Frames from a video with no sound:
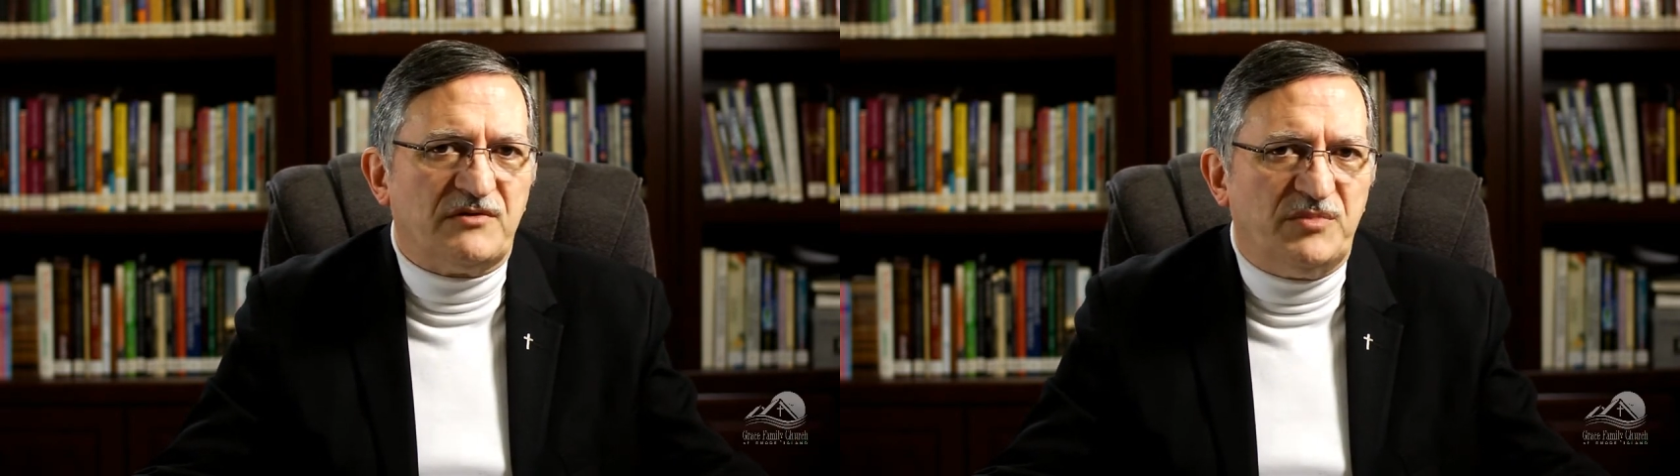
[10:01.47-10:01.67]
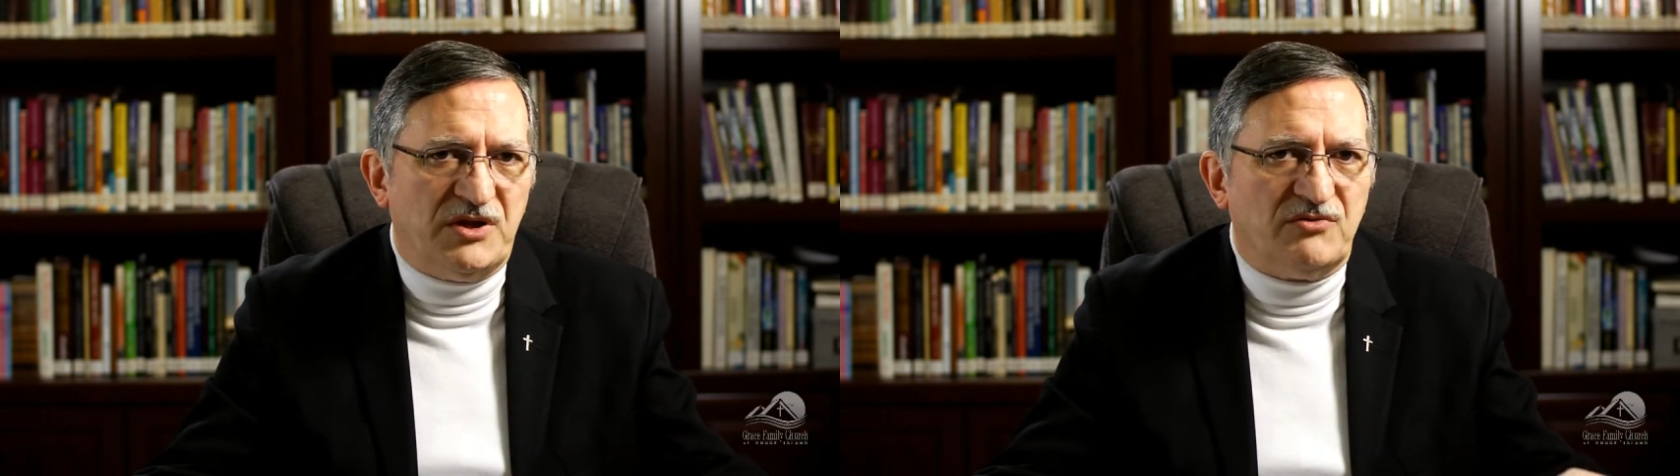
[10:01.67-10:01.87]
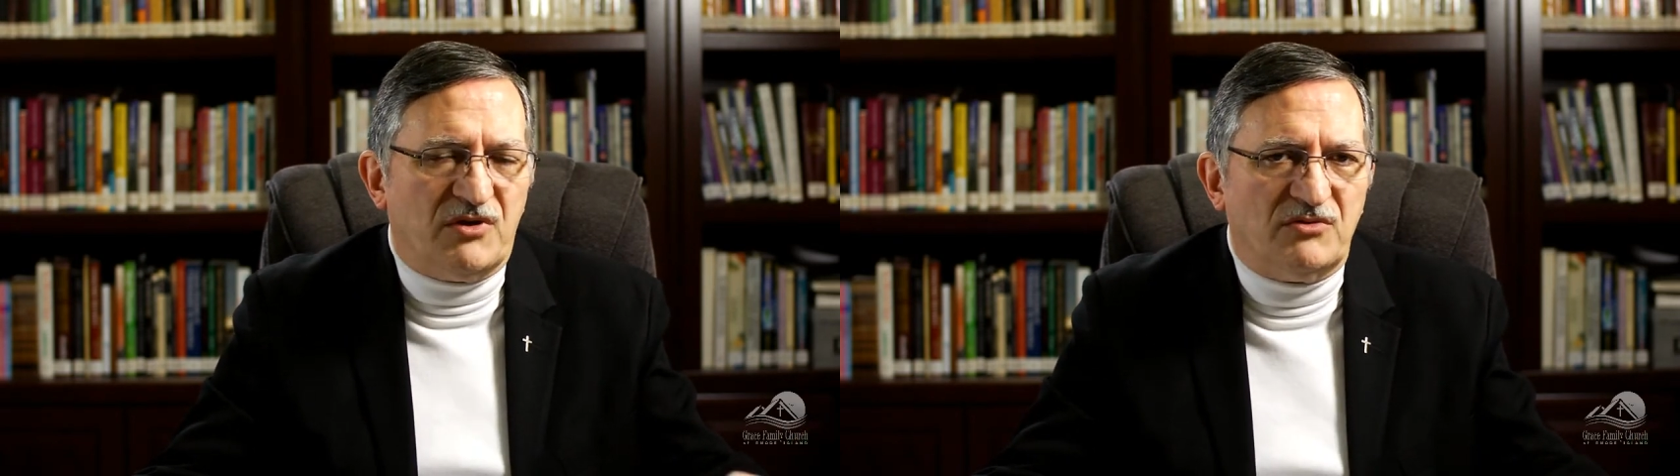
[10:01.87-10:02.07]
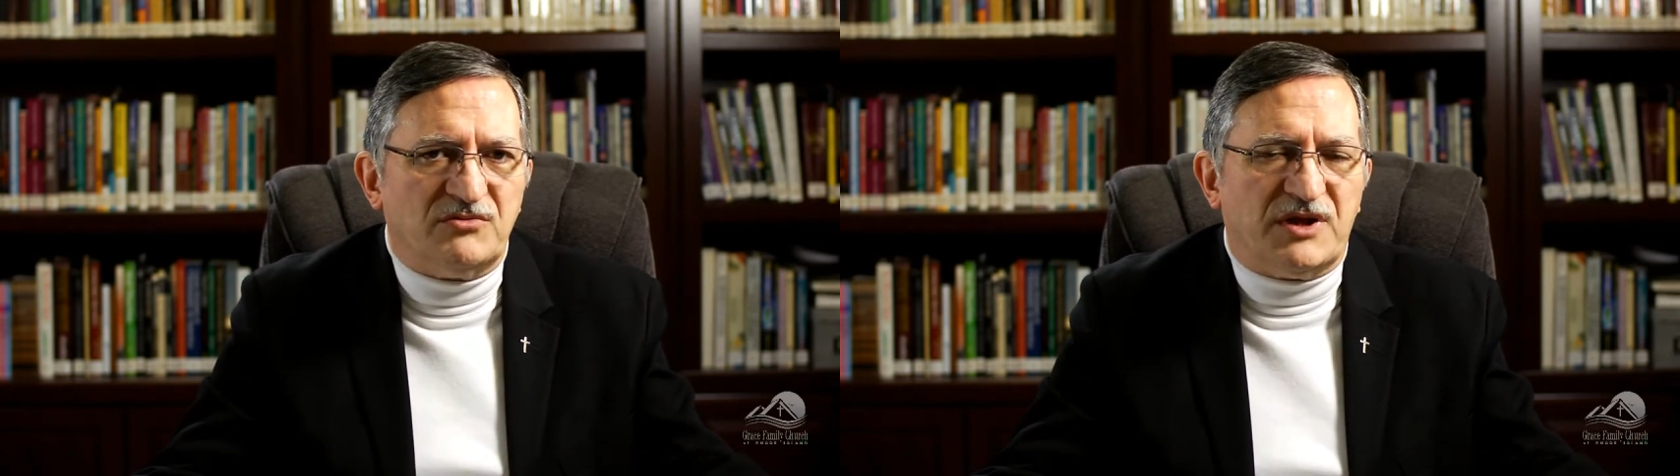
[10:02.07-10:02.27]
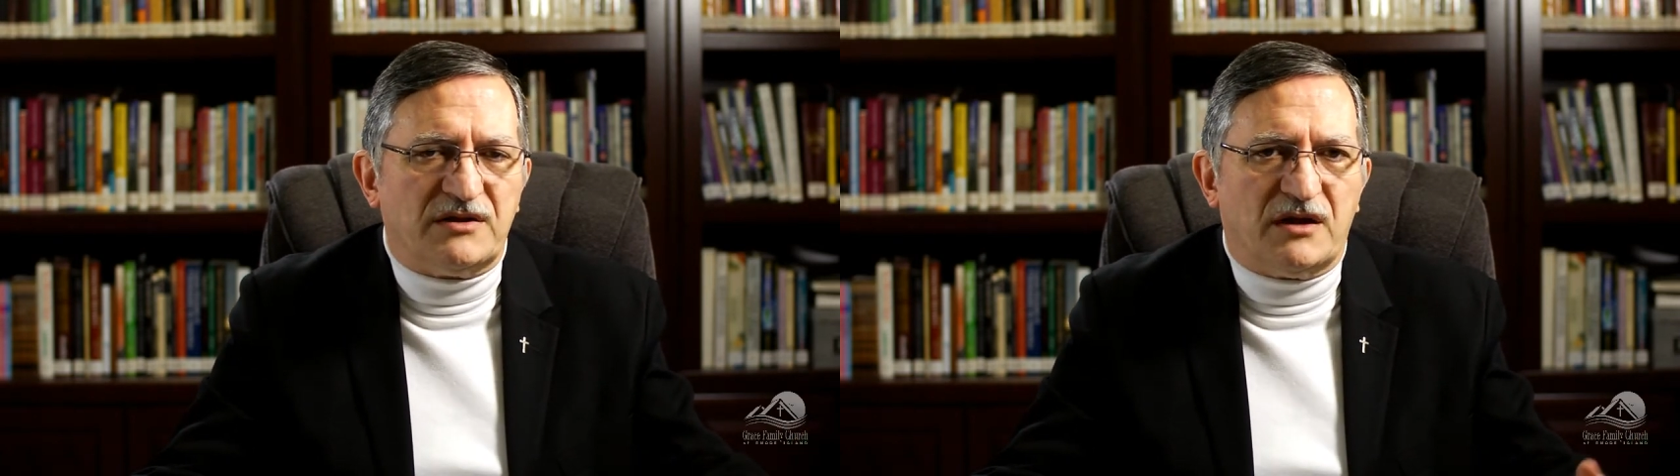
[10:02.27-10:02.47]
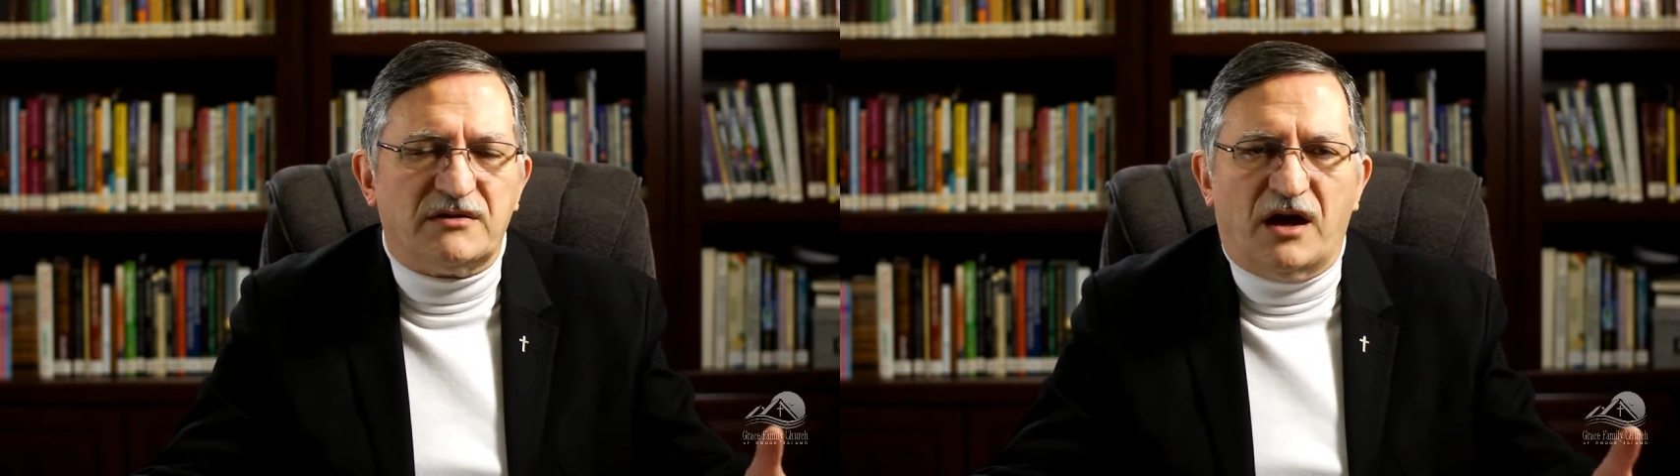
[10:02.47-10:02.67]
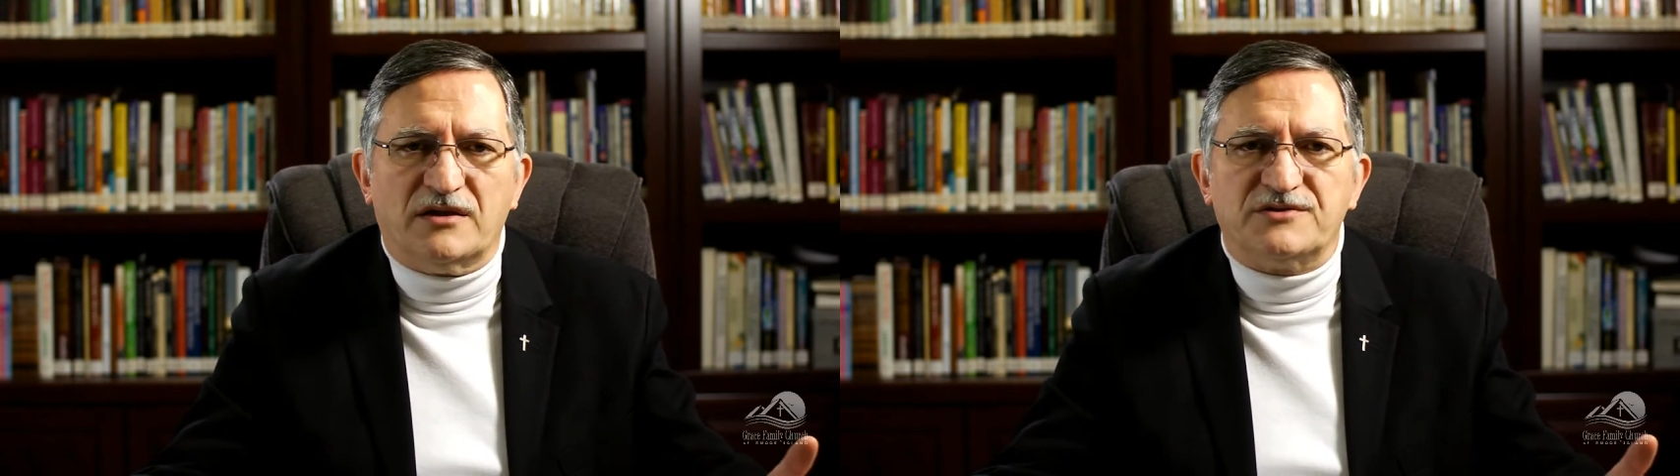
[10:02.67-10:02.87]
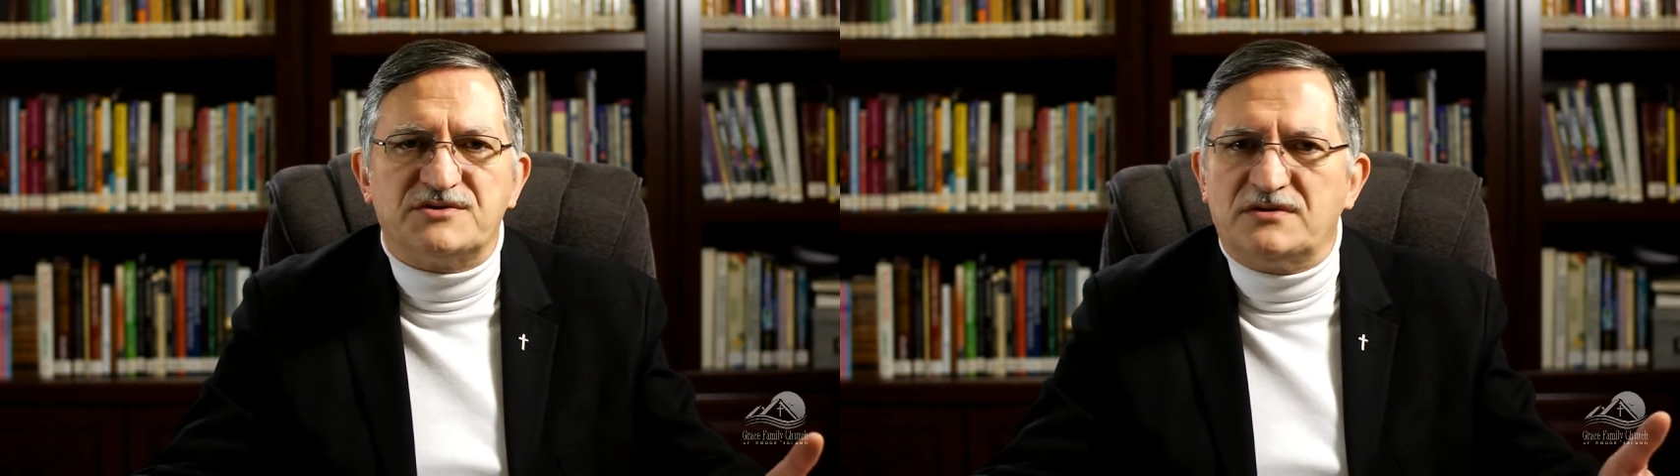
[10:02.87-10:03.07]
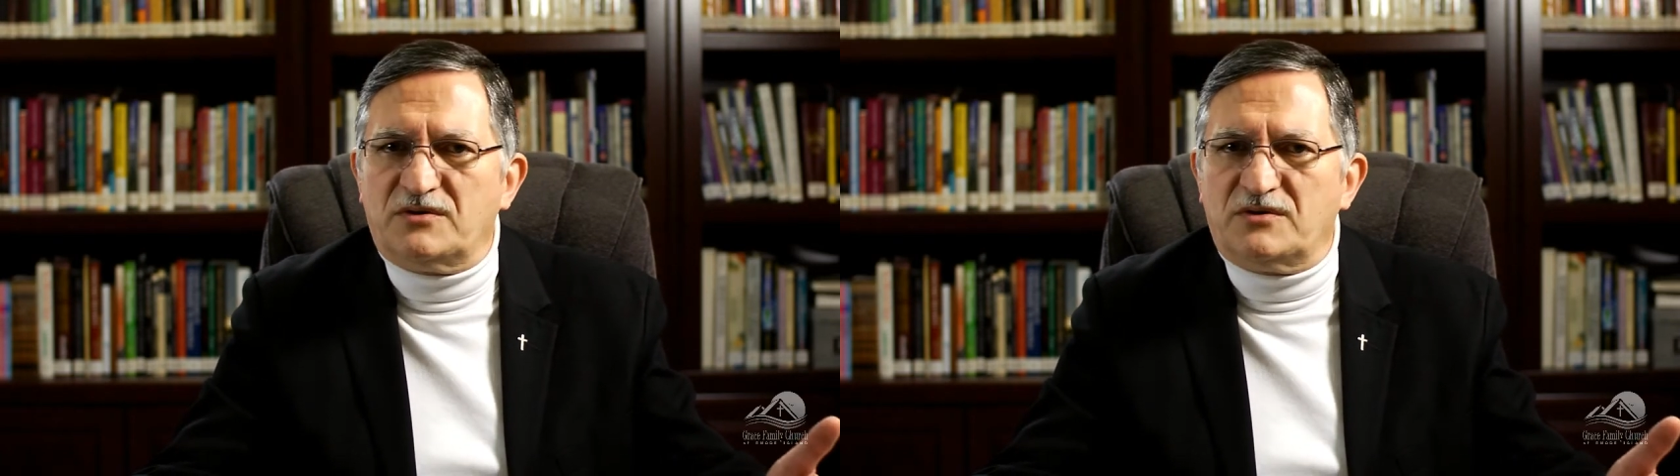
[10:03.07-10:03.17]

be known and acknowledged, don't